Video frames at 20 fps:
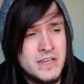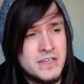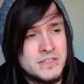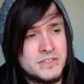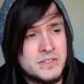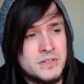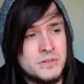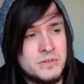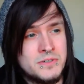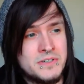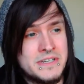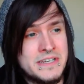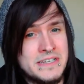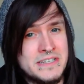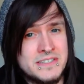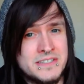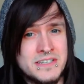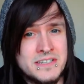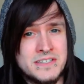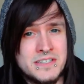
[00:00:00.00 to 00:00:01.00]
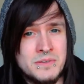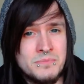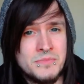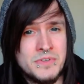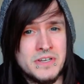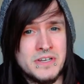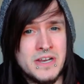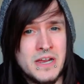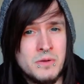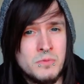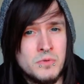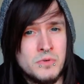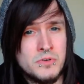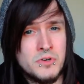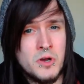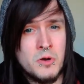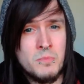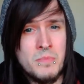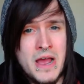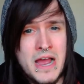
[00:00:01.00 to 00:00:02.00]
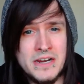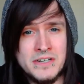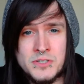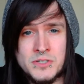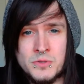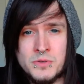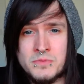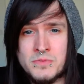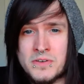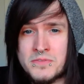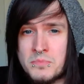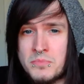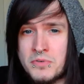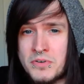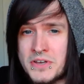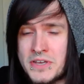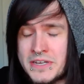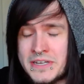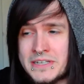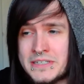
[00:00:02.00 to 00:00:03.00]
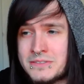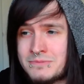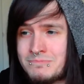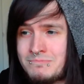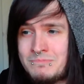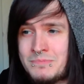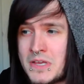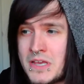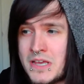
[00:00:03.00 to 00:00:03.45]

So like, is this something I will go back to and never play again?